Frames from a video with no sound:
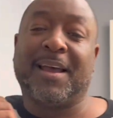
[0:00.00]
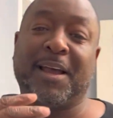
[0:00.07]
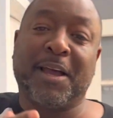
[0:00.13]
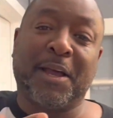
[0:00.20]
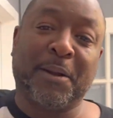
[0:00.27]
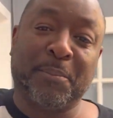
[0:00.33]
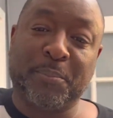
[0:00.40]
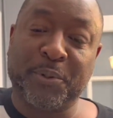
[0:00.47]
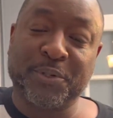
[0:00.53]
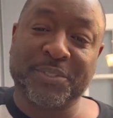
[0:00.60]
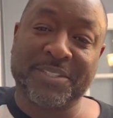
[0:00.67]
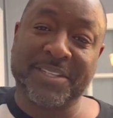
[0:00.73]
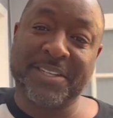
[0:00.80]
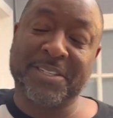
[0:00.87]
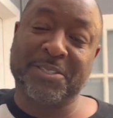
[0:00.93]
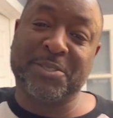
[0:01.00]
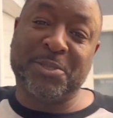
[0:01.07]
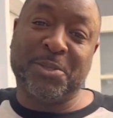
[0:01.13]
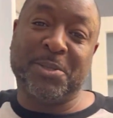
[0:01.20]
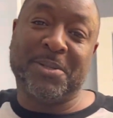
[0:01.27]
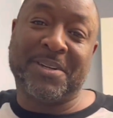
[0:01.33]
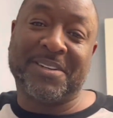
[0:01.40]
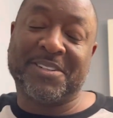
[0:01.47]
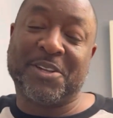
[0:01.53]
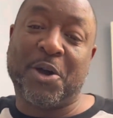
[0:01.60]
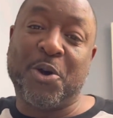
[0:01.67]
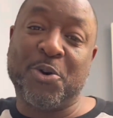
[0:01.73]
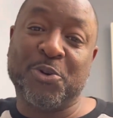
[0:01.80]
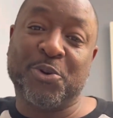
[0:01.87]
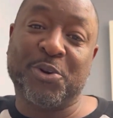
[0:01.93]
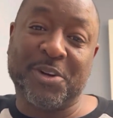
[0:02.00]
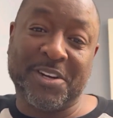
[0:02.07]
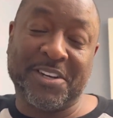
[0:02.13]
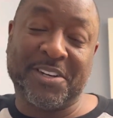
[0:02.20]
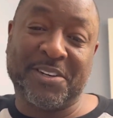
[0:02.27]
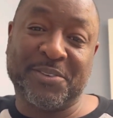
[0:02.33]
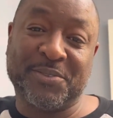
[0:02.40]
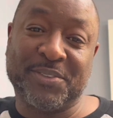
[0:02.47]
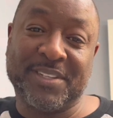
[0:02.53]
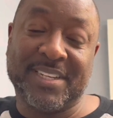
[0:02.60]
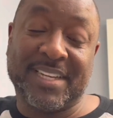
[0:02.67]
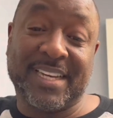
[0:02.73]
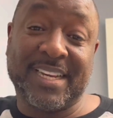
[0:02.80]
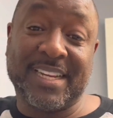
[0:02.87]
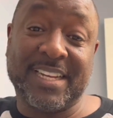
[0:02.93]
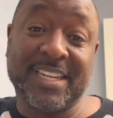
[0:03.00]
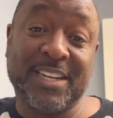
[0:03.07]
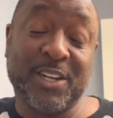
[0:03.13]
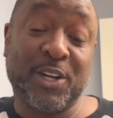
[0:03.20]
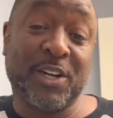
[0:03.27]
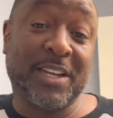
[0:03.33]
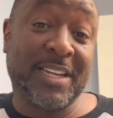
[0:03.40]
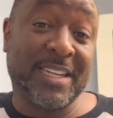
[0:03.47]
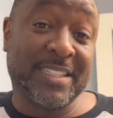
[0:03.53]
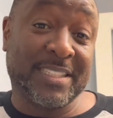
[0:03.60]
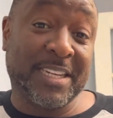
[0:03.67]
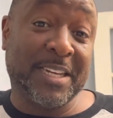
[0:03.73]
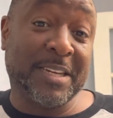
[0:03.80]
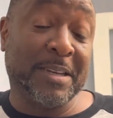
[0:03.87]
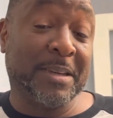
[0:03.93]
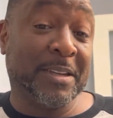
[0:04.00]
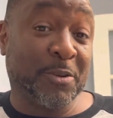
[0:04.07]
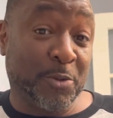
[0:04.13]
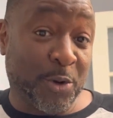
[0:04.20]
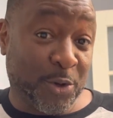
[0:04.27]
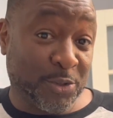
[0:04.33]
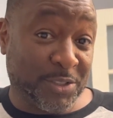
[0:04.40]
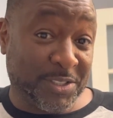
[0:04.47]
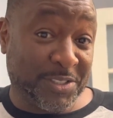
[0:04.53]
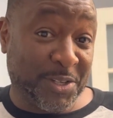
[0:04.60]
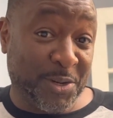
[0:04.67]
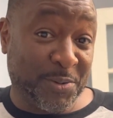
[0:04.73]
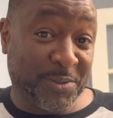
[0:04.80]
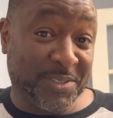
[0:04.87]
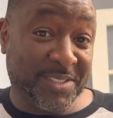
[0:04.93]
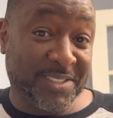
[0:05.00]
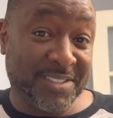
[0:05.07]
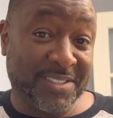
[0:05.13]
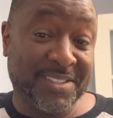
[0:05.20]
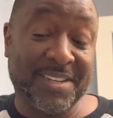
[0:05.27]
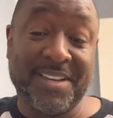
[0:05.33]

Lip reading: I'm Percy Hester, the owner of Elite Lawn Landscape and Erosion Services.